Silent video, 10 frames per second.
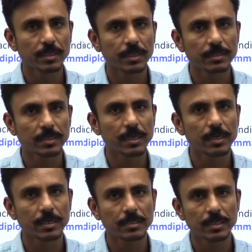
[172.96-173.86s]
is in
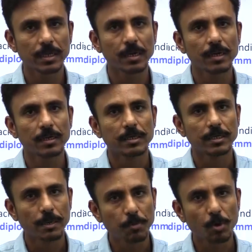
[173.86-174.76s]
a
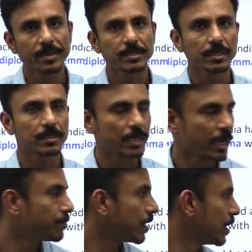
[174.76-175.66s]
diplomatic
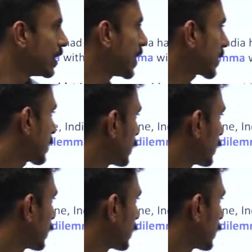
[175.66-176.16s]
dilemma. Let us